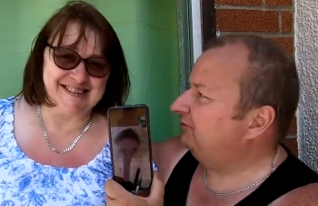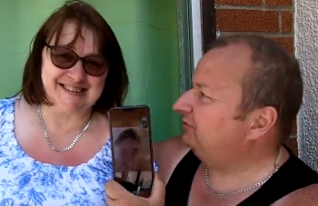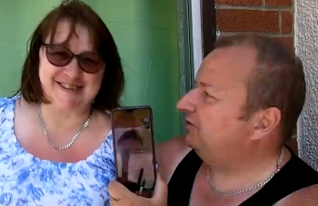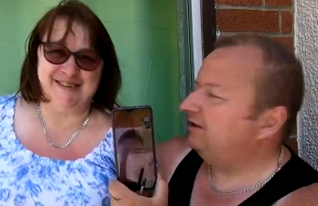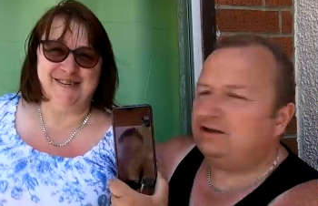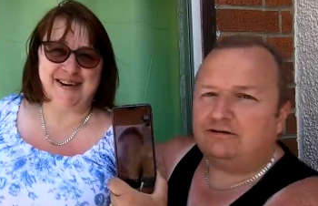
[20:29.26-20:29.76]

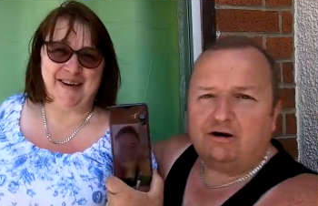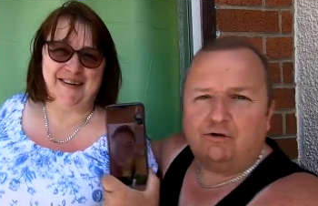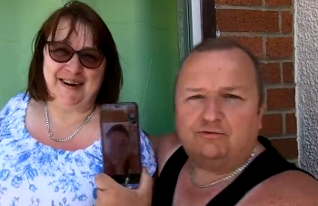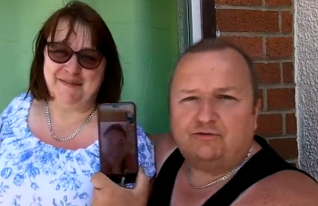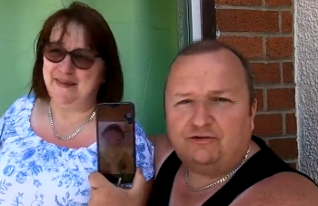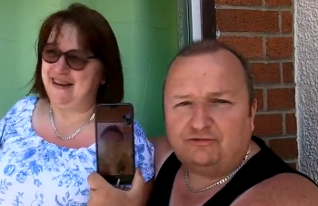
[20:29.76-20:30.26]
Speaker 1: 15 year
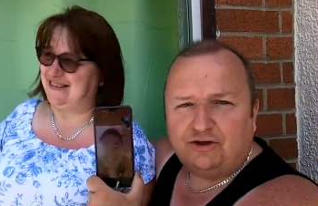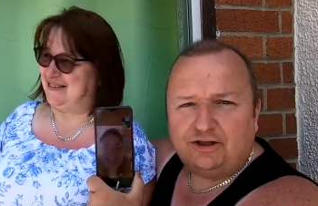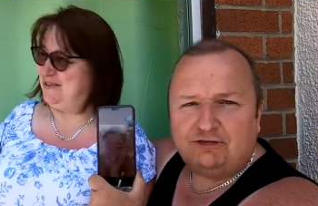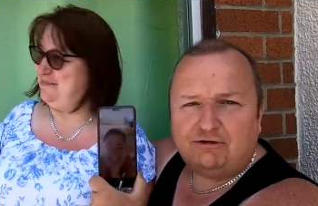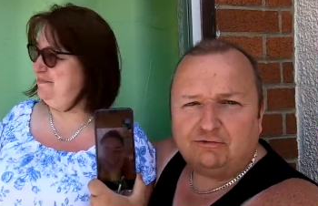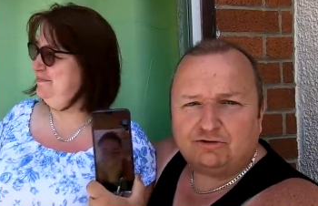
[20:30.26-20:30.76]
old,
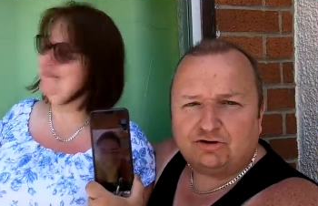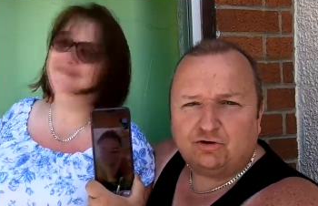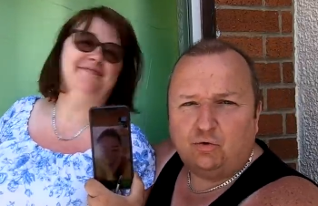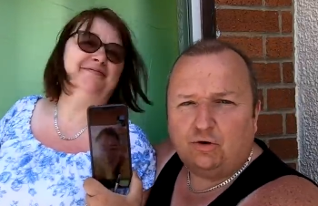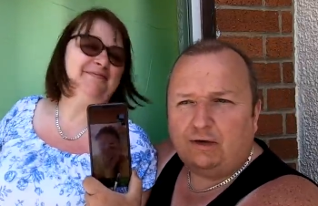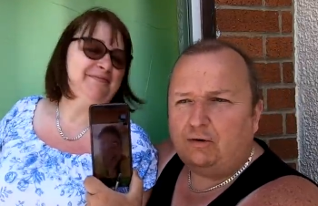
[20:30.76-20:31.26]
15 year old
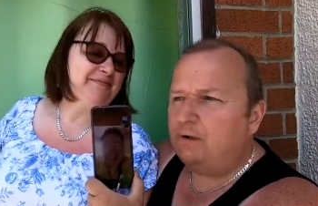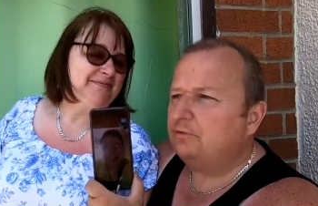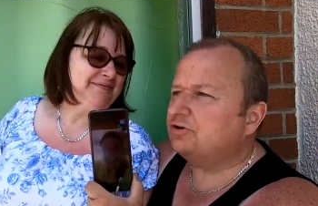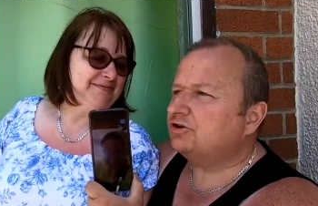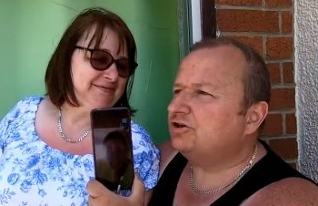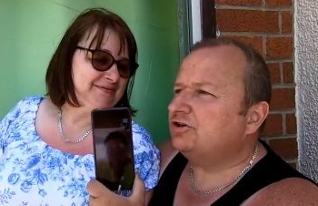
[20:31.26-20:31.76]
schoolgirl. I
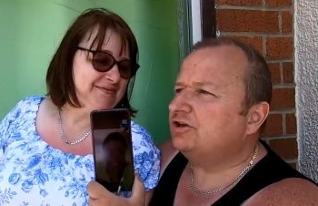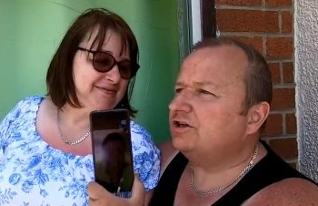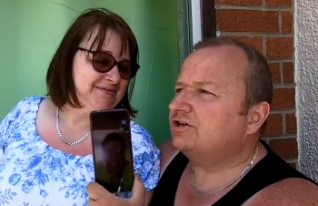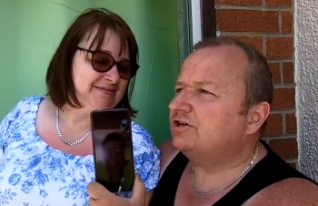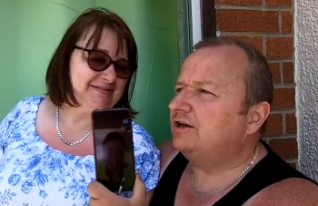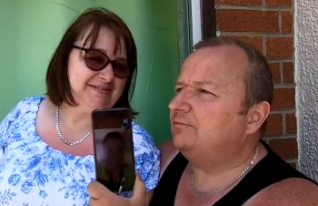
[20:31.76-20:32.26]
was
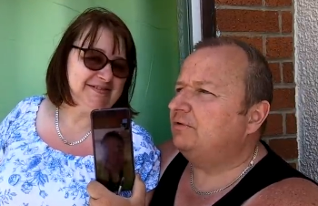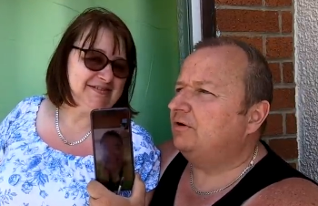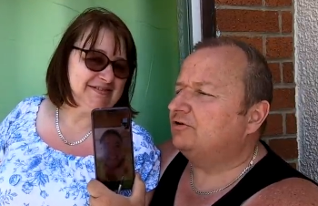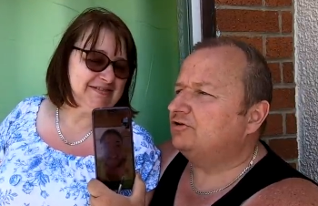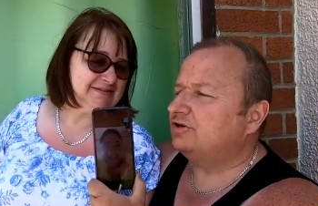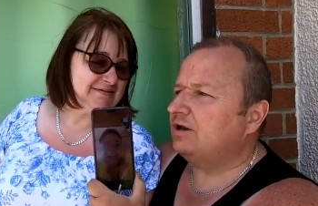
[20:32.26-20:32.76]
16 when
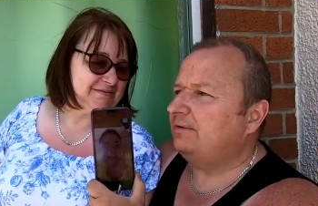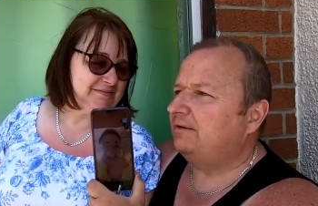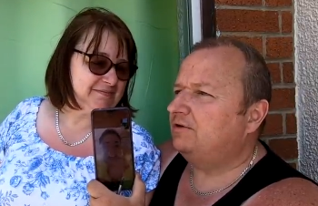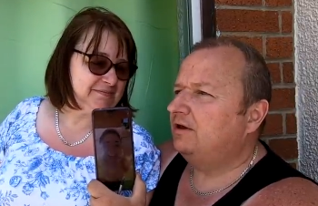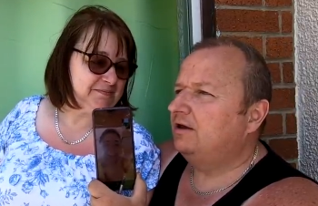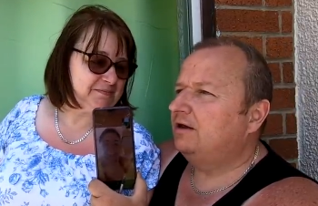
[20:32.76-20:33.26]
I just coming
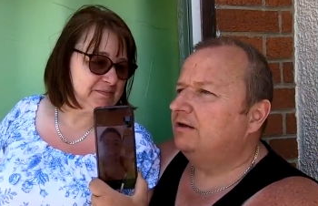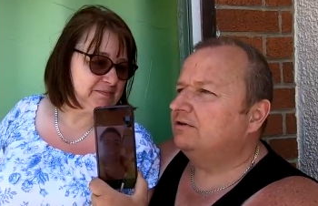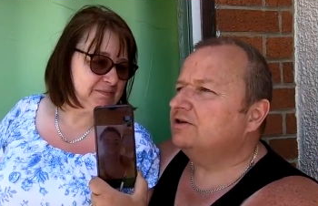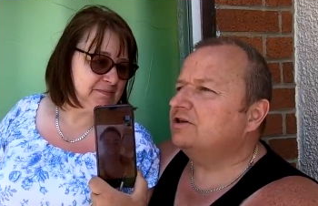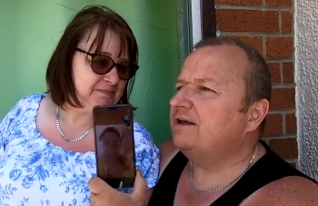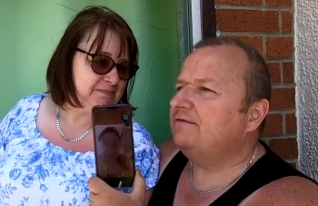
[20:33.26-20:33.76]

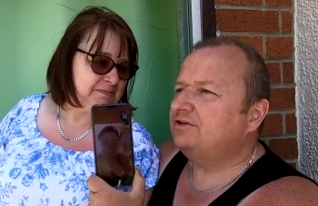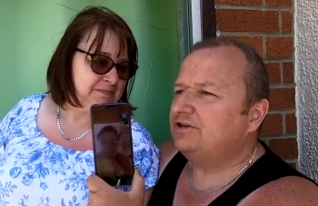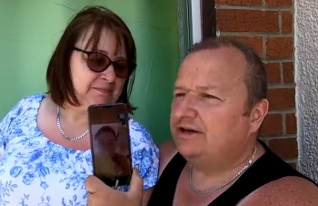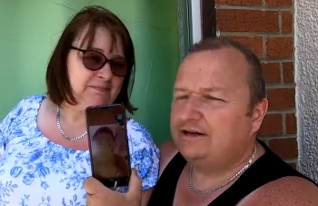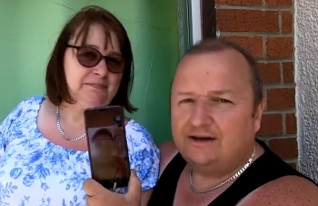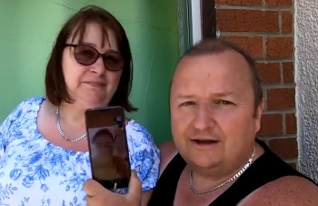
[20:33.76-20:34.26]
up to
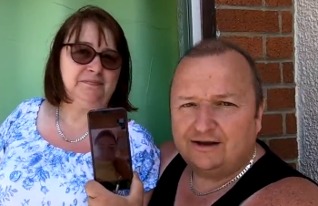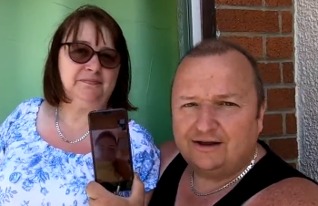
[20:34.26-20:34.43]
17.